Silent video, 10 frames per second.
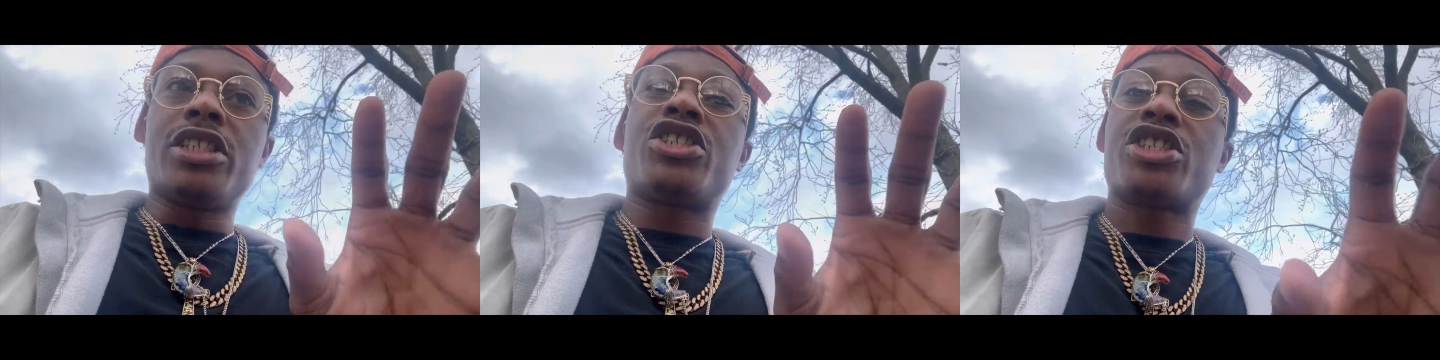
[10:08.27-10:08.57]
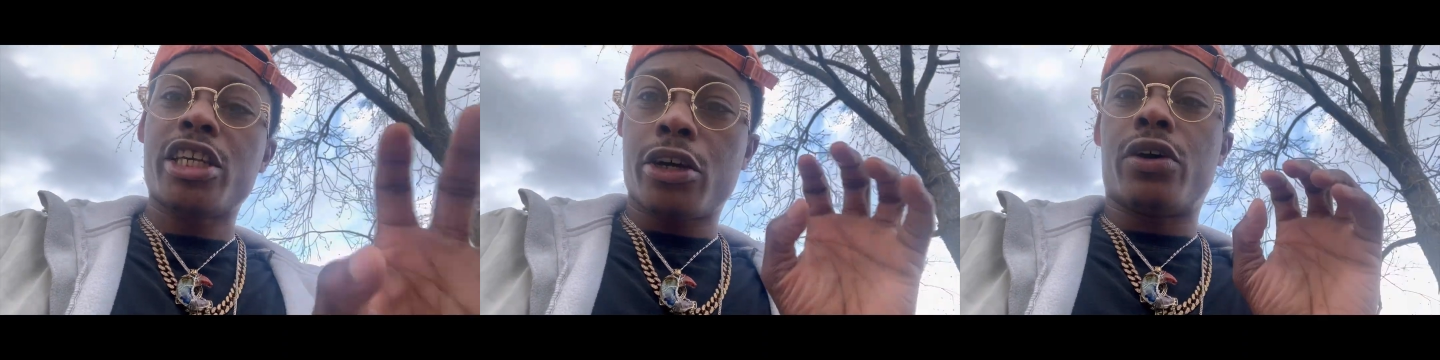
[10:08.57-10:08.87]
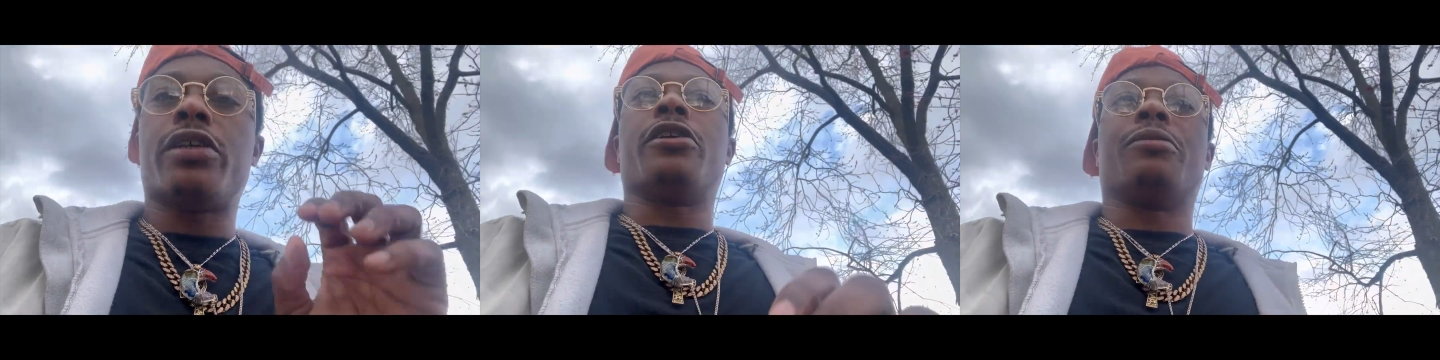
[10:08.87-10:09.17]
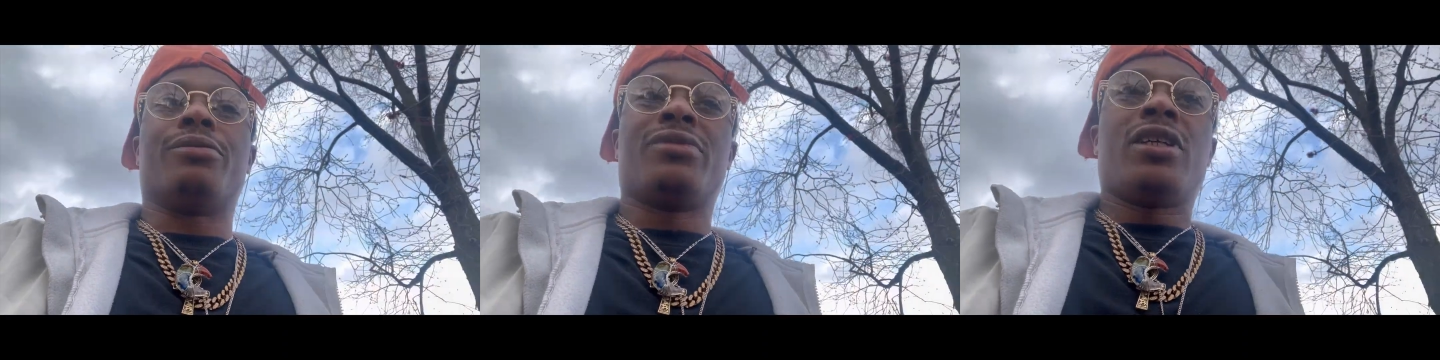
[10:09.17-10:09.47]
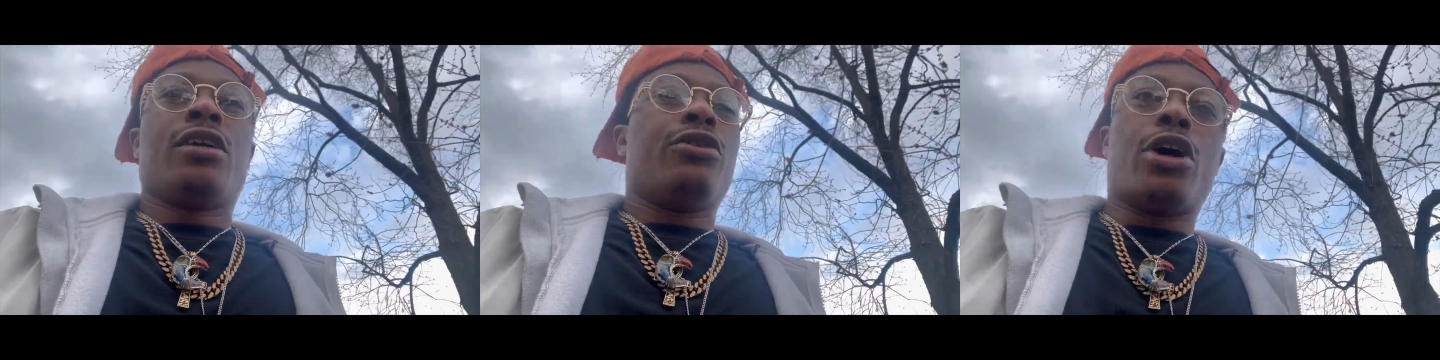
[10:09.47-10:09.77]
shit on them.
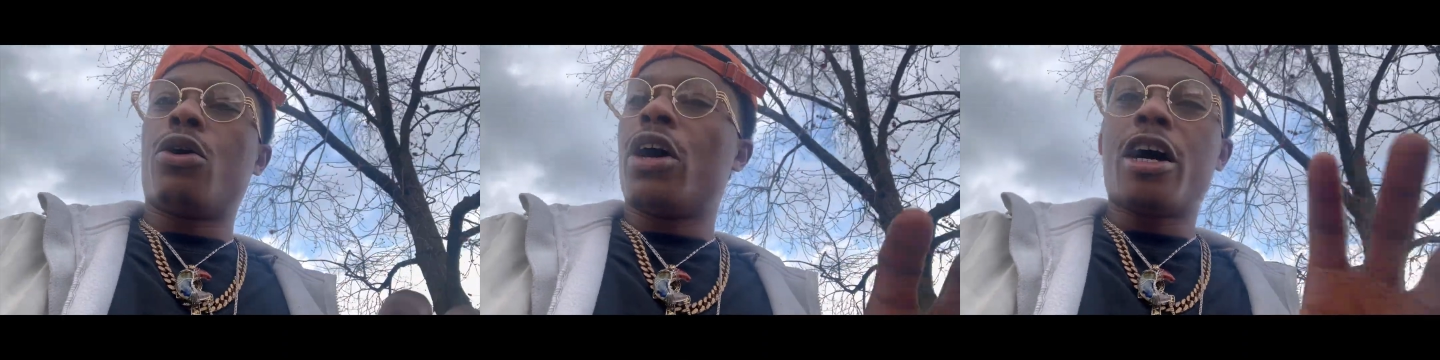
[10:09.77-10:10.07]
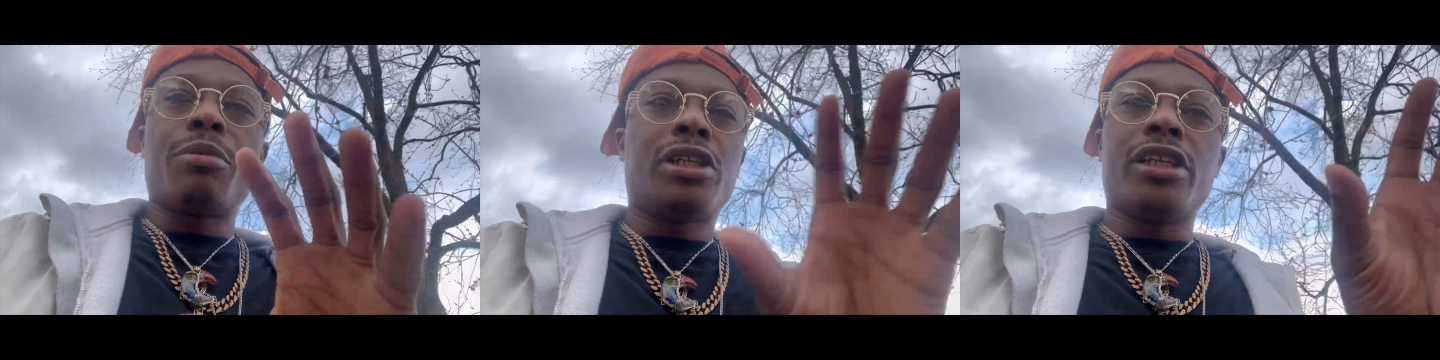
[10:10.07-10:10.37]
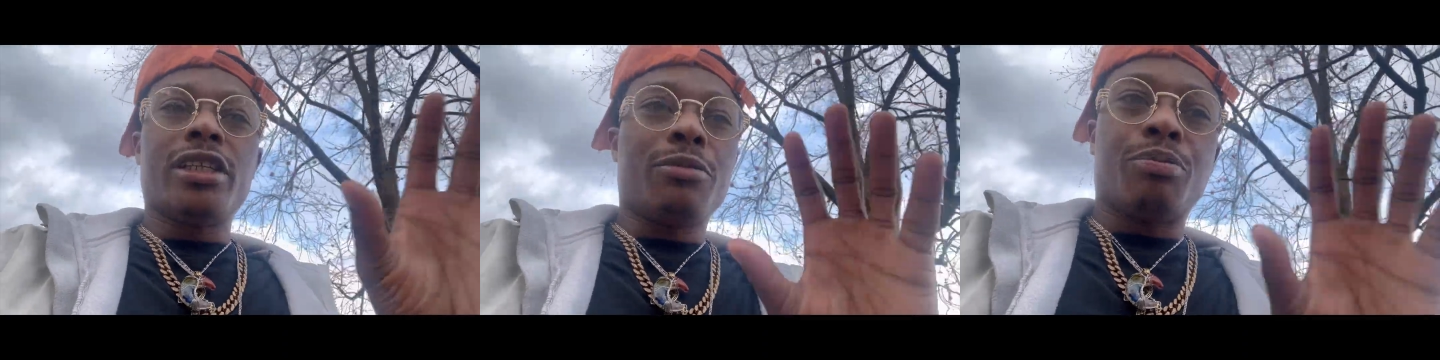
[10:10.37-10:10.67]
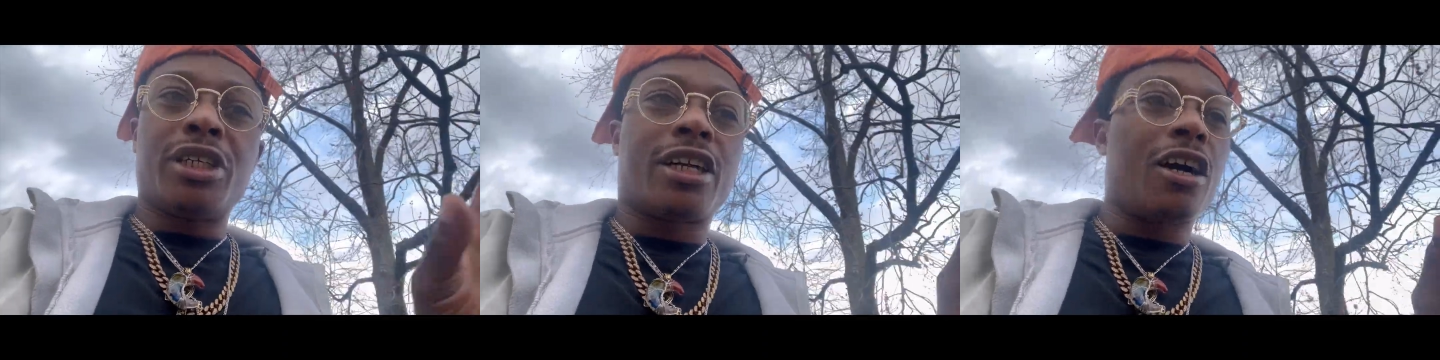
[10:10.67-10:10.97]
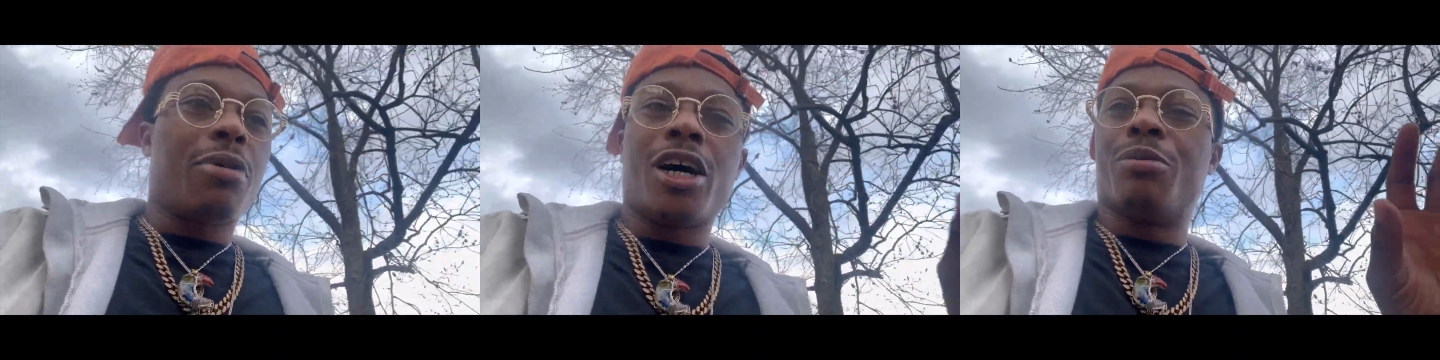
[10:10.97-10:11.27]
Don't humbly
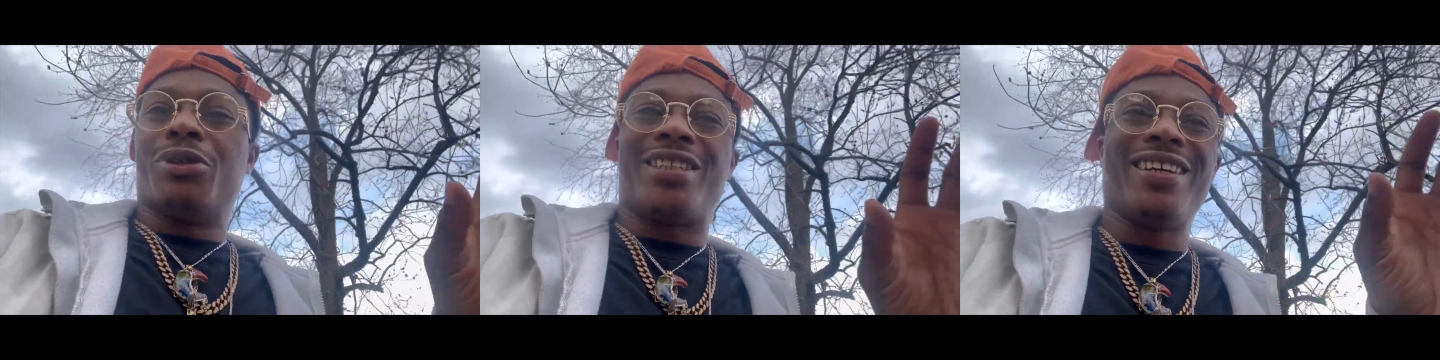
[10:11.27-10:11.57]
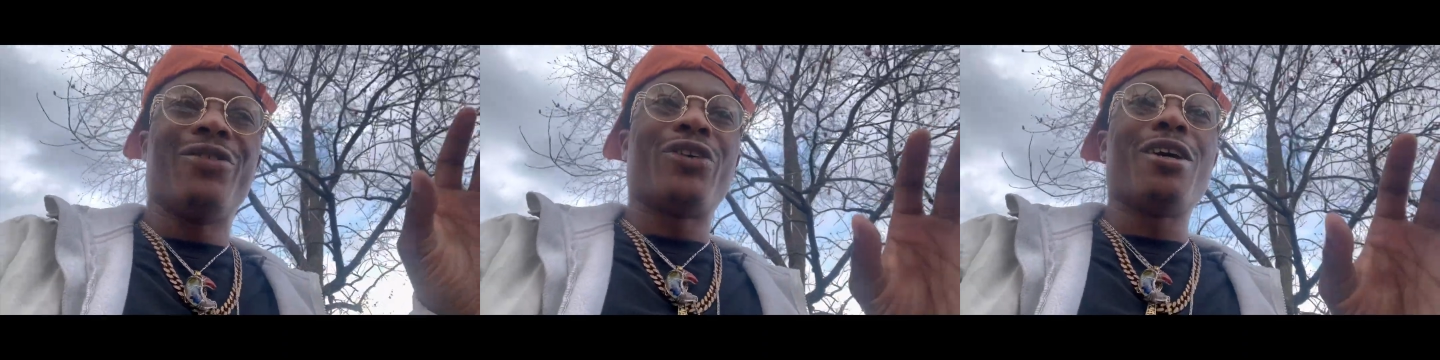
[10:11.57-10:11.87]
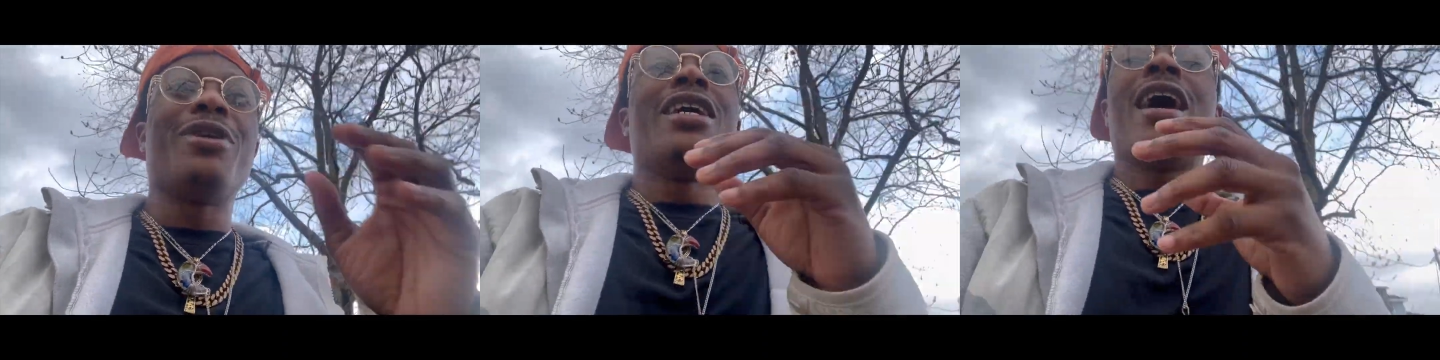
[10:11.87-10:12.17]
become humble. You feel me?